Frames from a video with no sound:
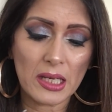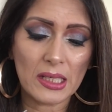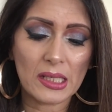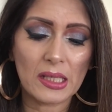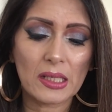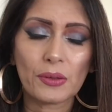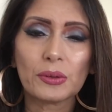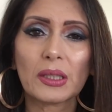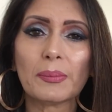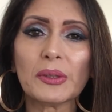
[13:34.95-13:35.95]
is the
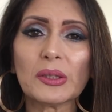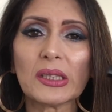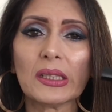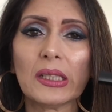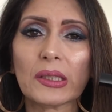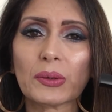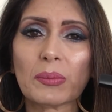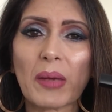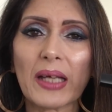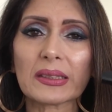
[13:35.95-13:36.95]
Hudabeauty
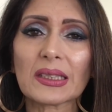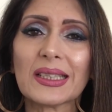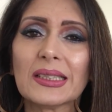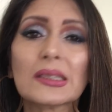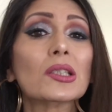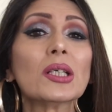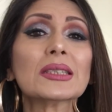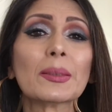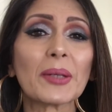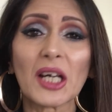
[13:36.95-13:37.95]
Liquid Matte in
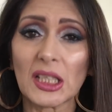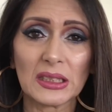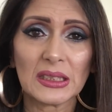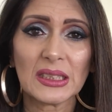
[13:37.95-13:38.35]
Gossip Girl.